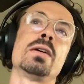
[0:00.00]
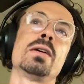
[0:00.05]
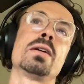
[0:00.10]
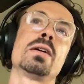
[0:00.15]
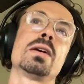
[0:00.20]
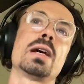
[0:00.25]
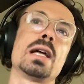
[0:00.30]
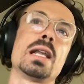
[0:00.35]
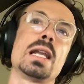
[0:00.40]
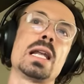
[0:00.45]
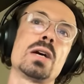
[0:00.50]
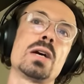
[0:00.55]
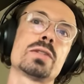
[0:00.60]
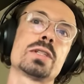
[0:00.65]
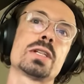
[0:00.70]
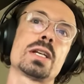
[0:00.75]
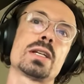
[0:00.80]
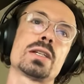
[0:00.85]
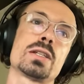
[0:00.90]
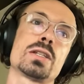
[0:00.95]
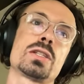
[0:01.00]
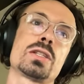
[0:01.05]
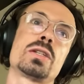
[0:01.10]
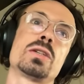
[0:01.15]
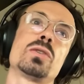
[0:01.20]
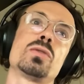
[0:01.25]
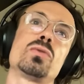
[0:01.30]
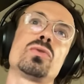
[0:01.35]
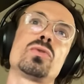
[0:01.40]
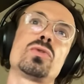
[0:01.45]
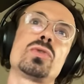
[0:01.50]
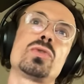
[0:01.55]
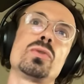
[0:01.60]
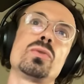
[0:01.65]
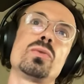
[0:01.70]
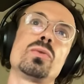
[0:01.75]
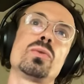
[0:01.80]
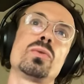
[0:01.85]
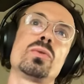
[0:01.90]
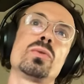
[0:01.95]
allows us
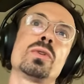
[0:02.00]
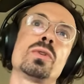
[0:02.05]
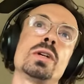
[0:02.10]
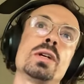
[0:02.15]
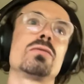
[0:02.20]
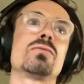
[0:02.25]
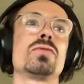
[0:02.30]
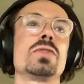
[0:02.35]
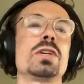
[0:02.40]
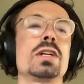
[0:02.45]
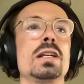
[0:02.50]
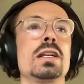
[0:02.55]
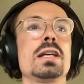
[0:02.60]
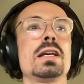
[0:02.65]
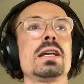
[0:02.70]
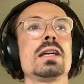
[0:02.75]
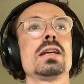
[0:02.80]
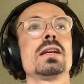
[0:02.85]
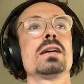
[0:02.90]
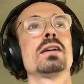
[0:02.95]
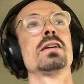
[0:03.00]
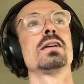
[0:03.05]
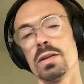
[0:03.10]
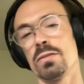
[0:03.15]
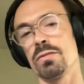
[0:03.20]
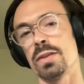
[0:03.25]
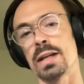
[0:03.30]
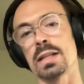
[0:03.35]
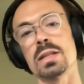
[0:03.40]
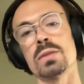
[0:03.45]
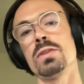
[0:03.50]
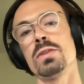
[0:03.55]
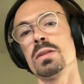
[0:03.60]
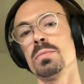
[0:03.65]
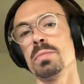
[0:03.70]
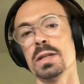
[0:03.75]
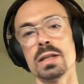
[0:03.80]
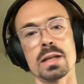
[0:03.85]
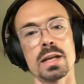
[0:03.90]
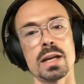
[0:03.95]
to really effectively
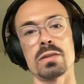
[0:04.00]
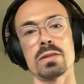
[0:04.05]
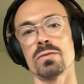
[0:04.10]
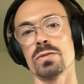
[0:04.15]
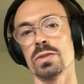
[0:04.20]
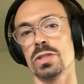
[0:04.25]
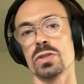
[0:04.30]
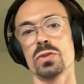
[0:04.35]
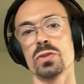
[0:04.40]
mitigate risk